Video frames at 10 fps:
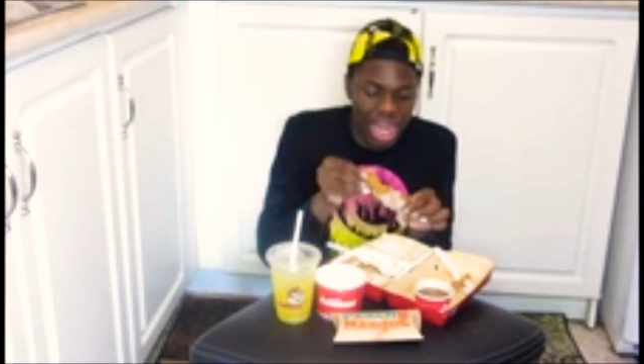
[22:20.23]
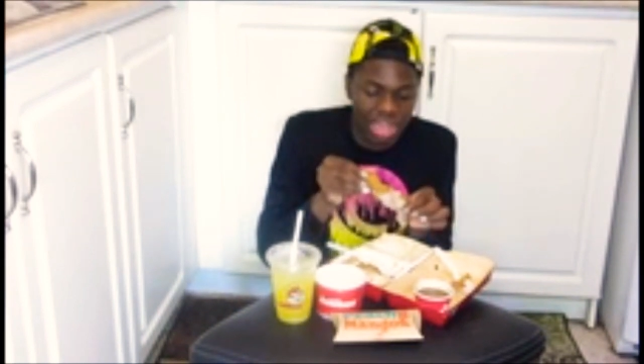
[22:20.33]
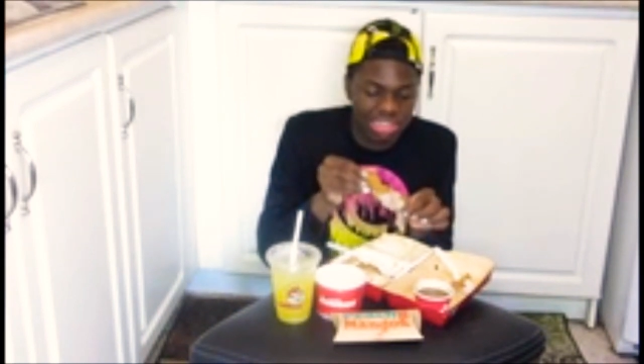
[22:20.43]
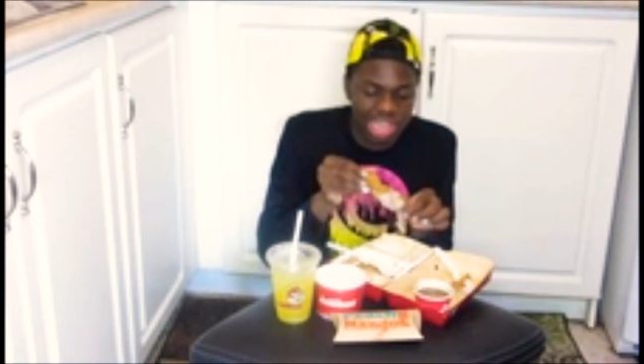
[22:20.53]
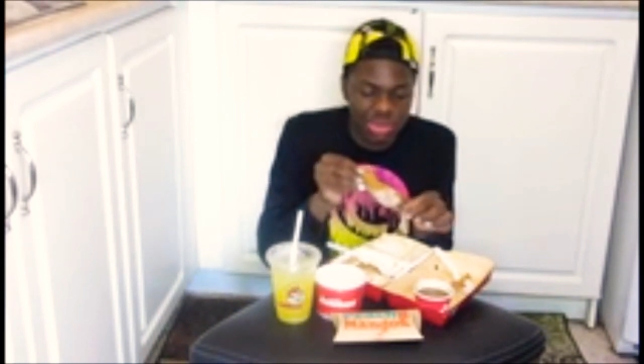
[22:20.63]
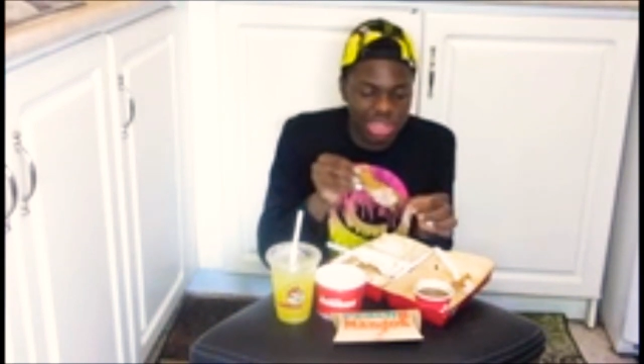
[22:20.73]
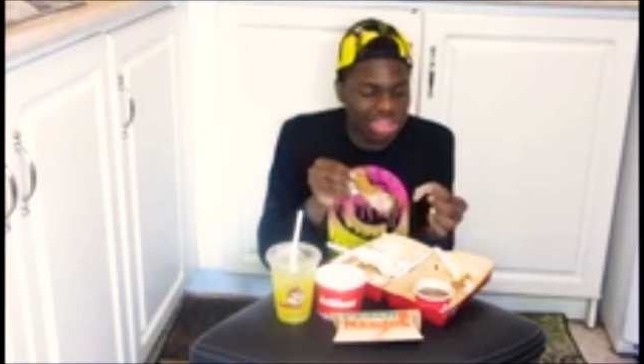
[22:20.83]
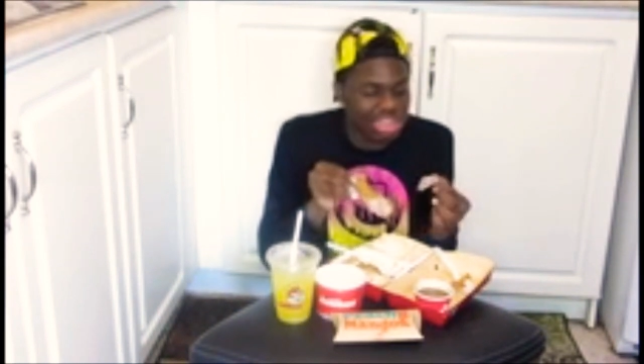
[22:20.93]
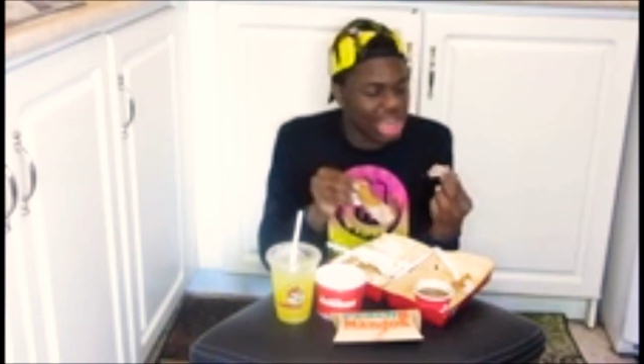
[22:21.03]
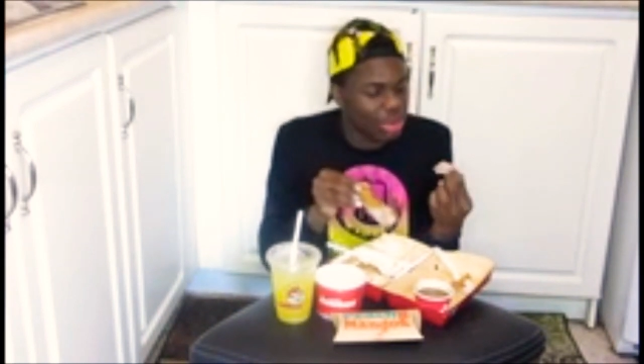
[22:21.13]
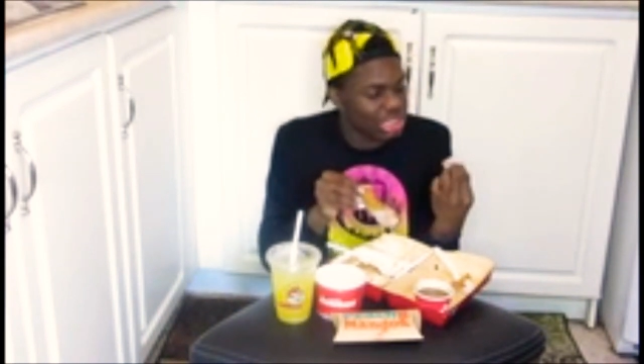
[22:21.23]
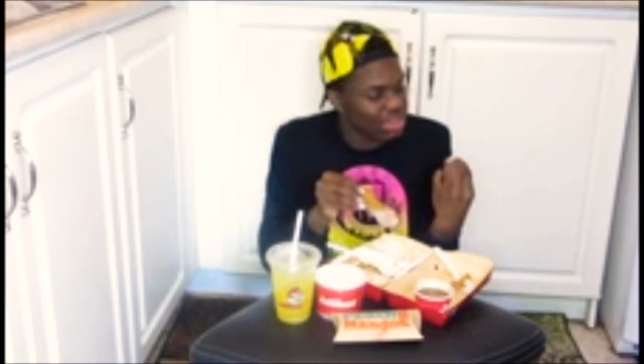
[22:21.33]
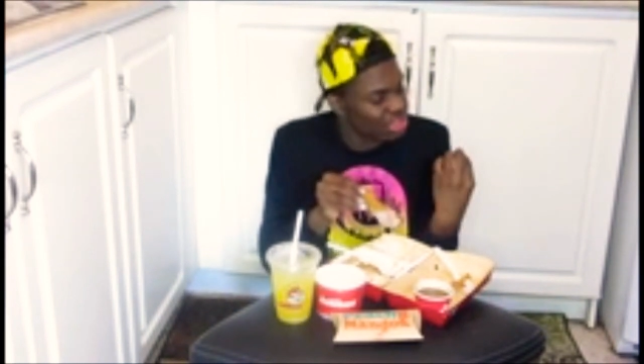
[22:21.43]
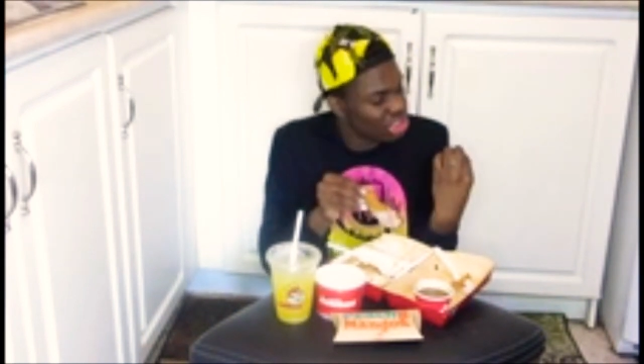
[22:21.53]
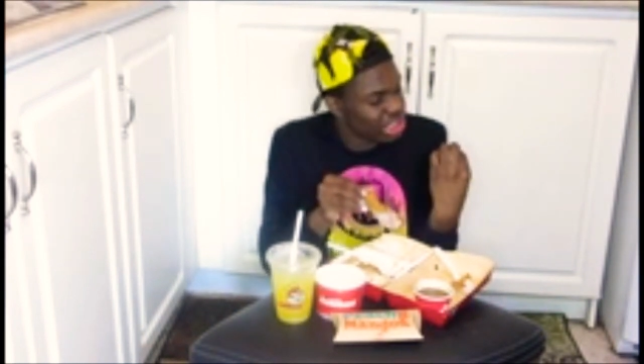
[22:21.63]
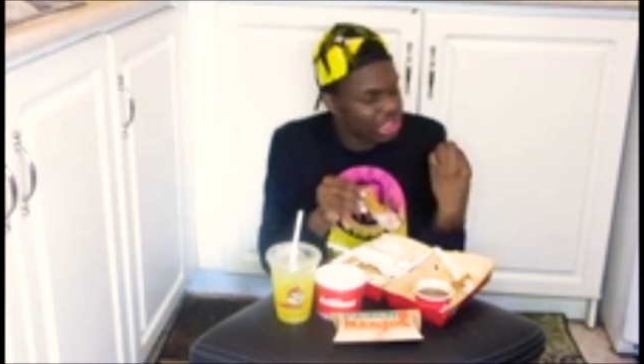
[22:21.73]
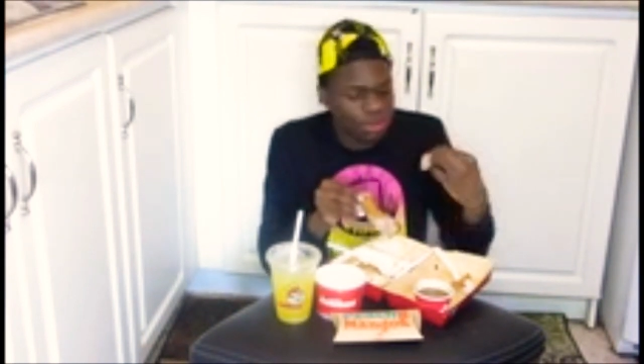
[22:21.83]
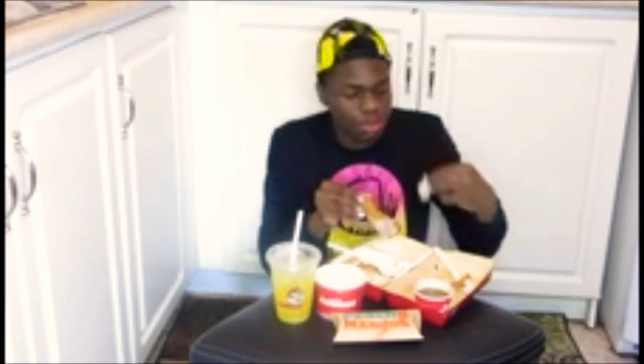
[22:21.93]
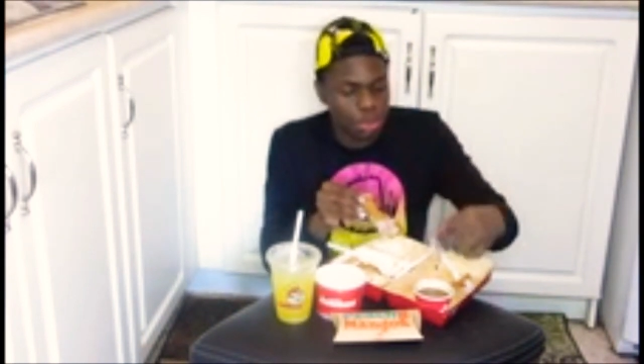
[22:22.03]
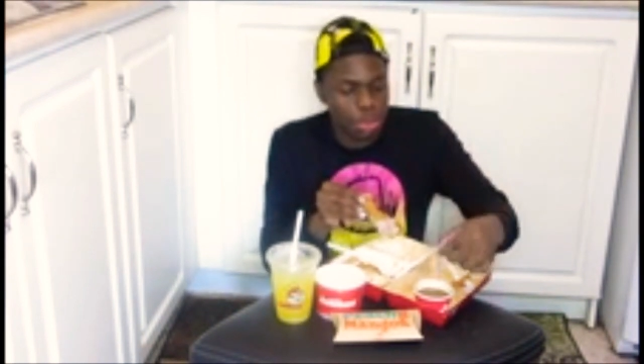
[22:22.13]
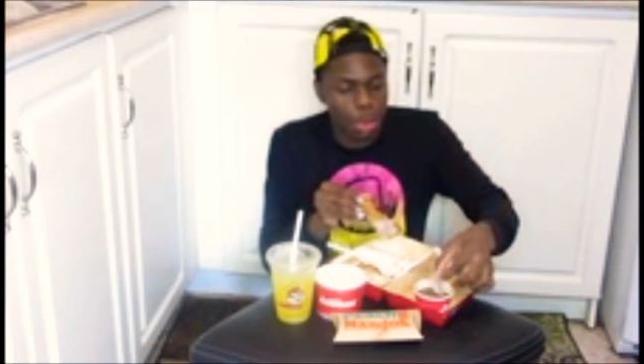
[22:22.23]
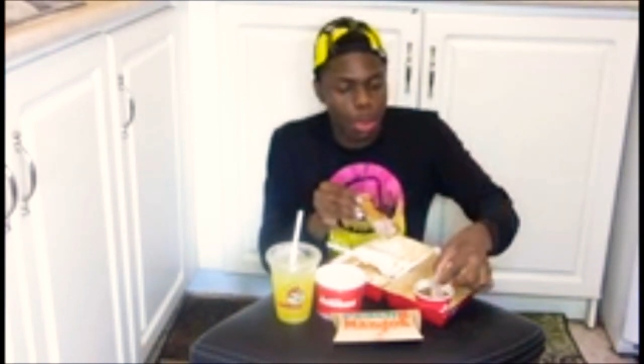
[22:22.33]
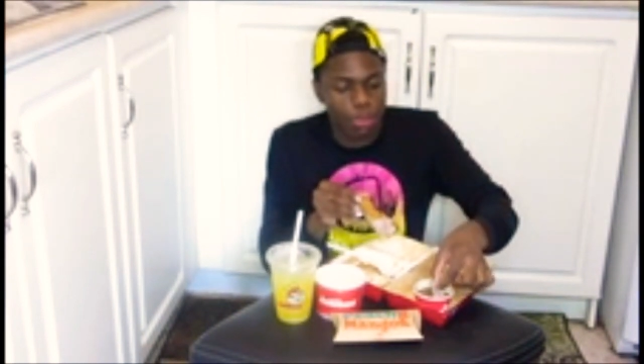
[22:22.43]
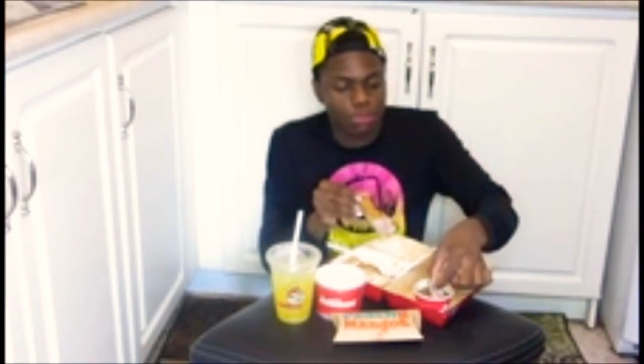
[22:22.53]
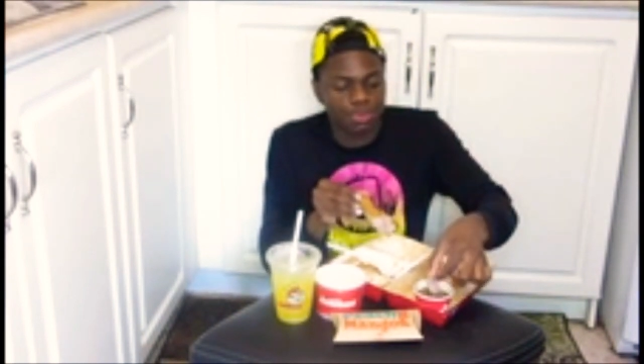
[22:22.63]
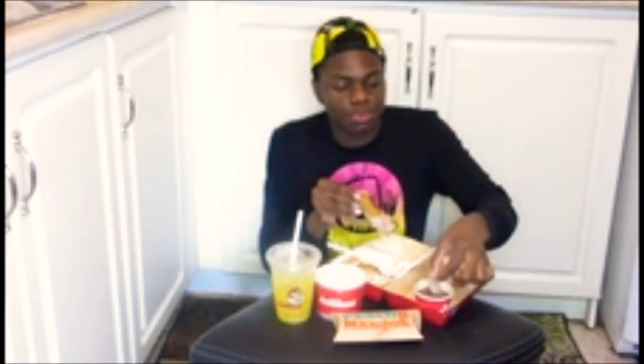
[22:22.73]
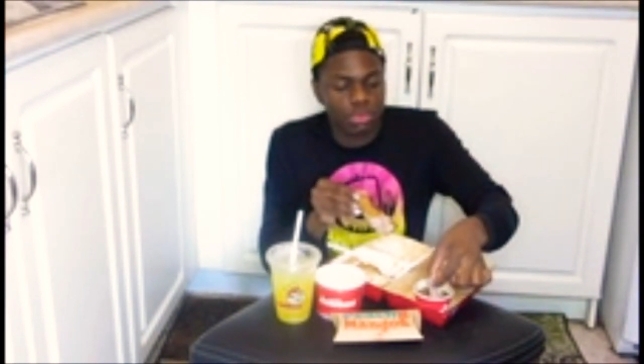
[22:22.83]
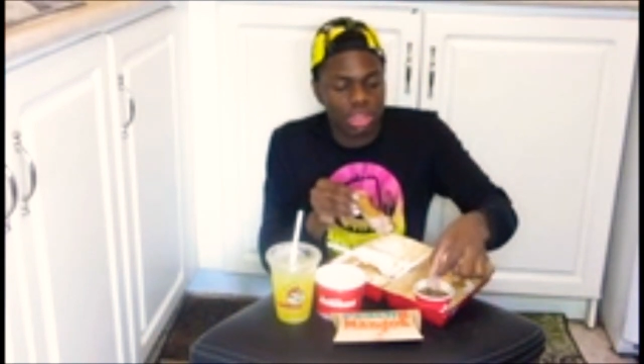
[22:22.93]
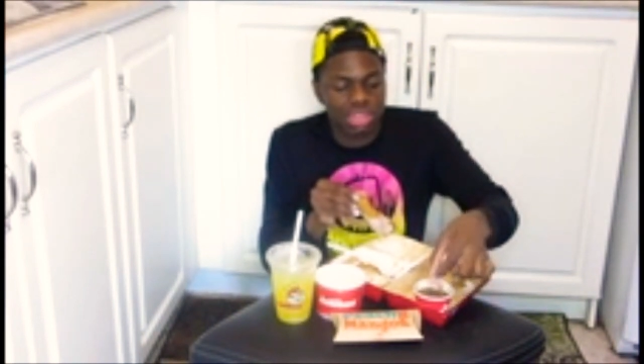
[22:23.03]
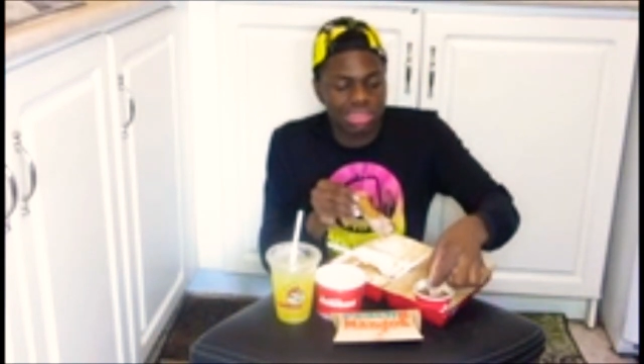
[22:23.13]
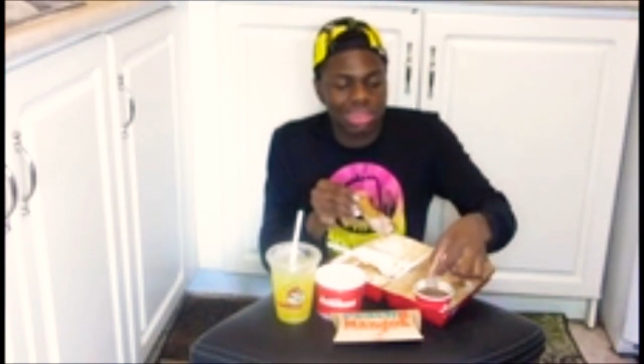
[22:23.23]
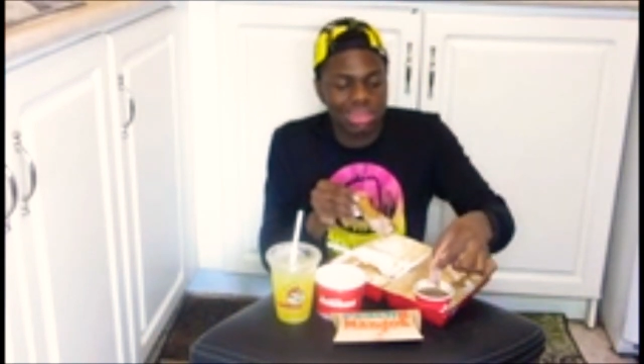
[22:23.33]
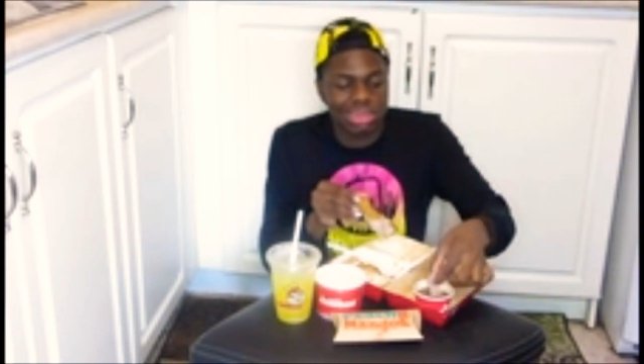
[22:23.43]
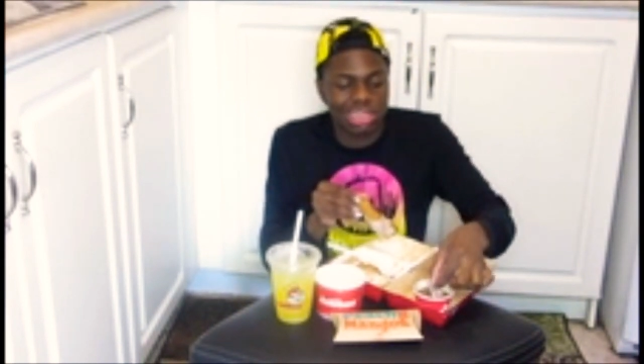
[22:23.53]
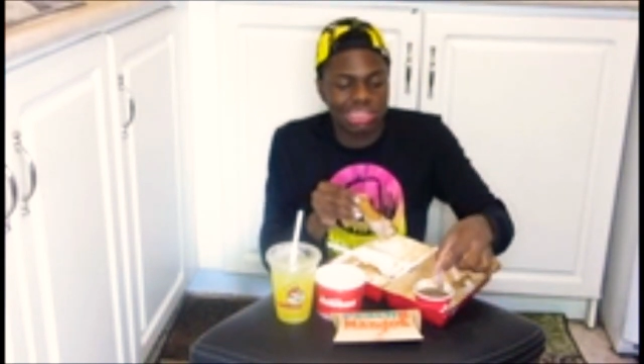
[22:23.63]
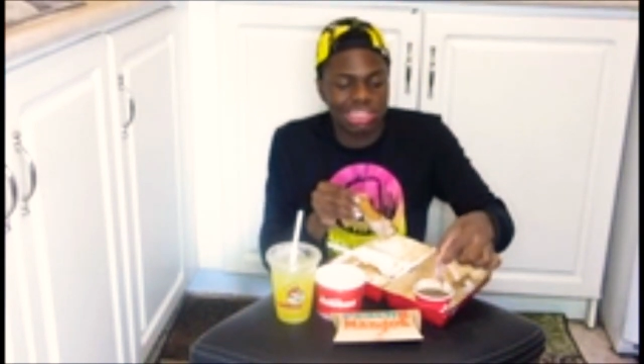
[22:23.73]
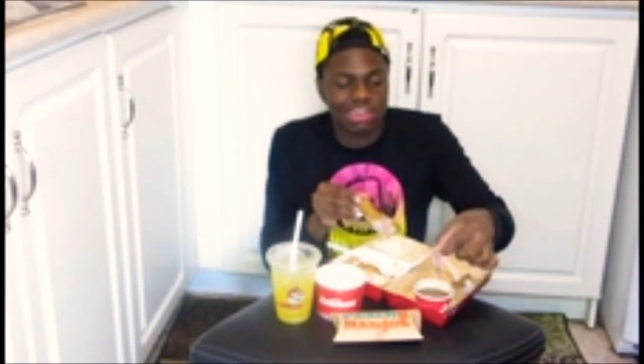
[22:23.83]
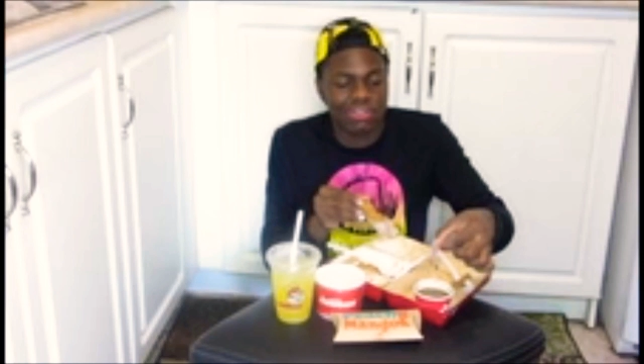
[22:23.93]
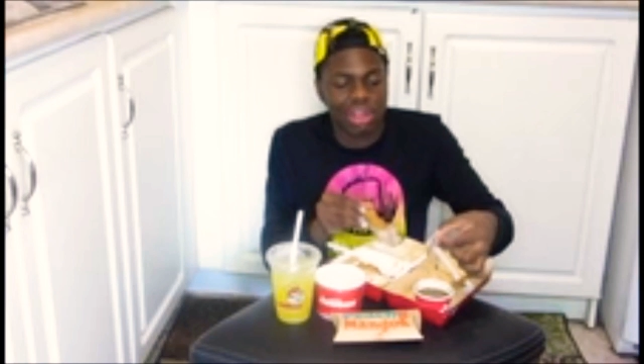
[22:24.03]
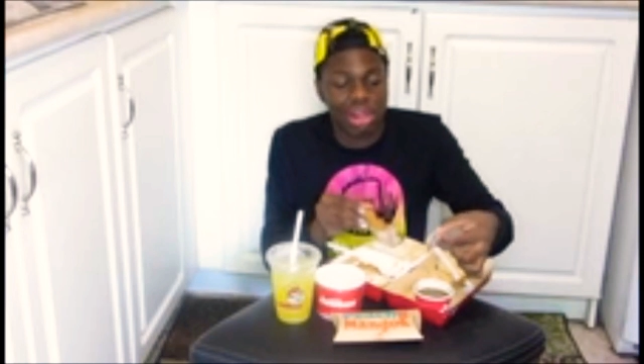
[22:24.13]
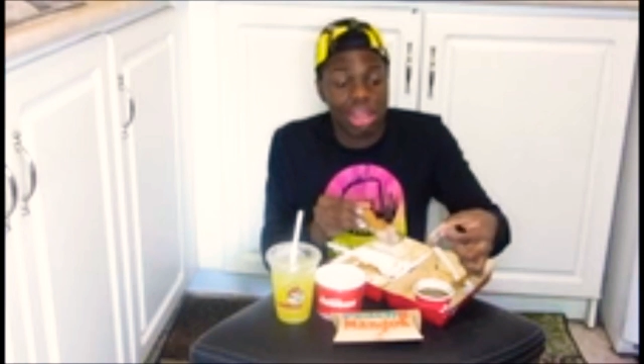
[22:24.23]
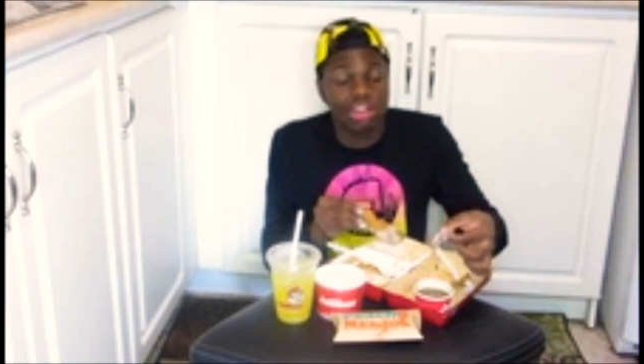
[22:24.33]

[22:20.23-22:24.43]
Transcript: Because I only eat the outside of the chicken. The second that I see a different color,